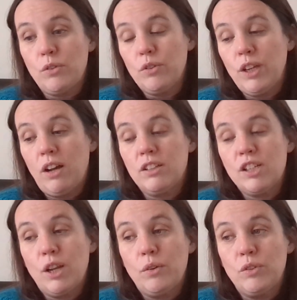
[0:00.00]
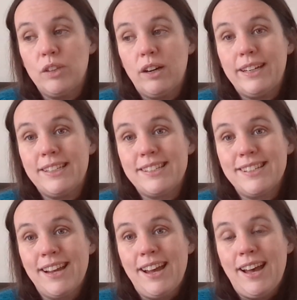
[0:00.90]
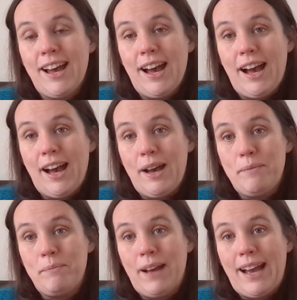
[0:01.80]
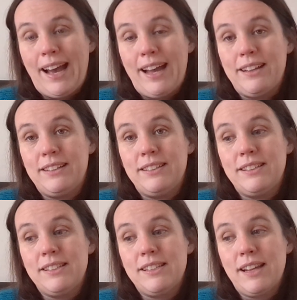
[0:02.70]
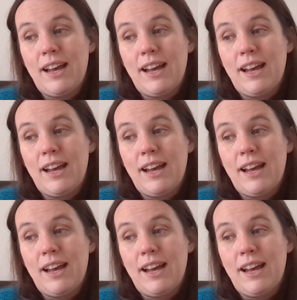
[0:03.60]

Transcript: yarns, local dyers, and